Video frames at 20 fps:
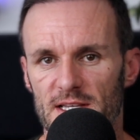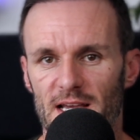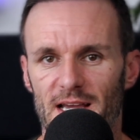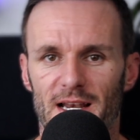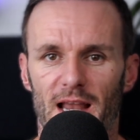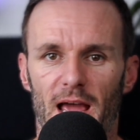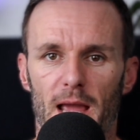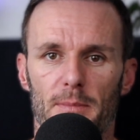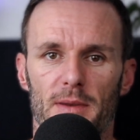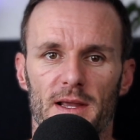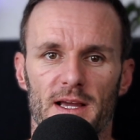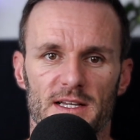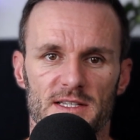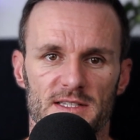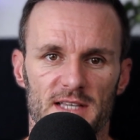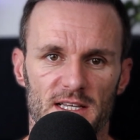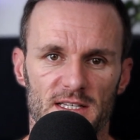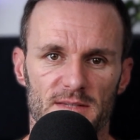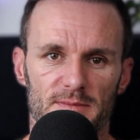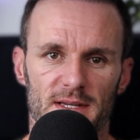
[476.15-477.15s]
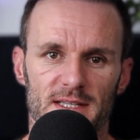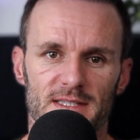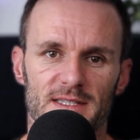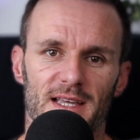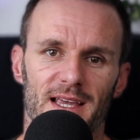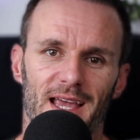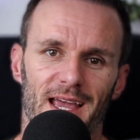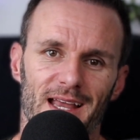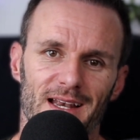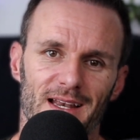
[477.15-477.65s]
enabling assessments
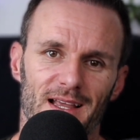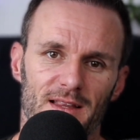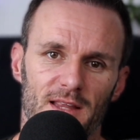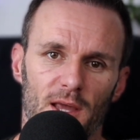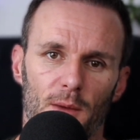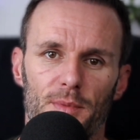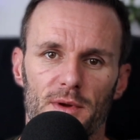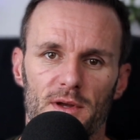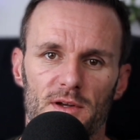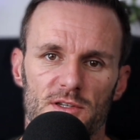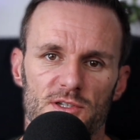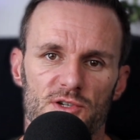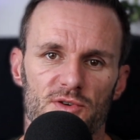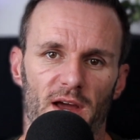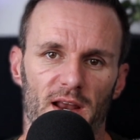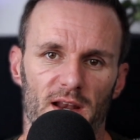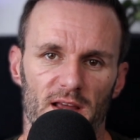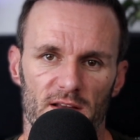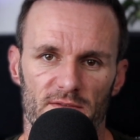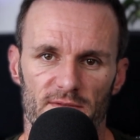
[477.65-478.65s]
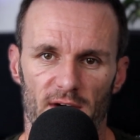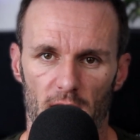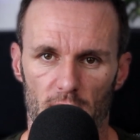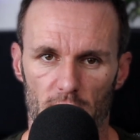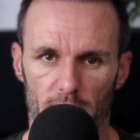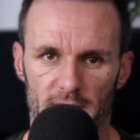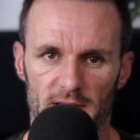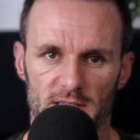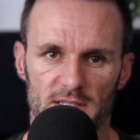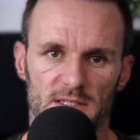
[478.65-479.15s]
in their typical training
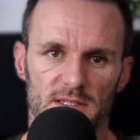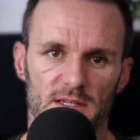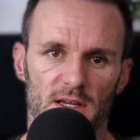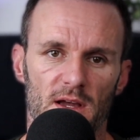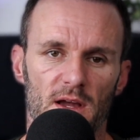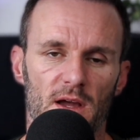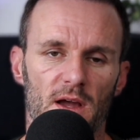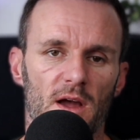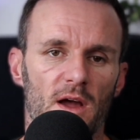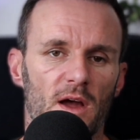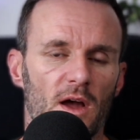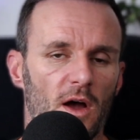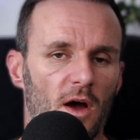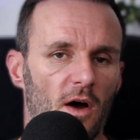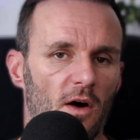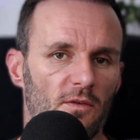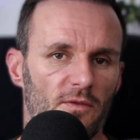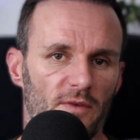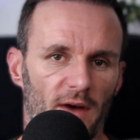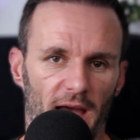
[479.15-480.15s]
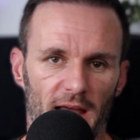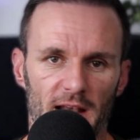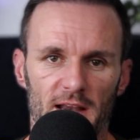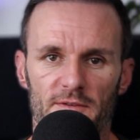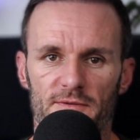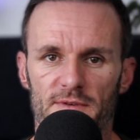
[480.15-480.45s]
environments for any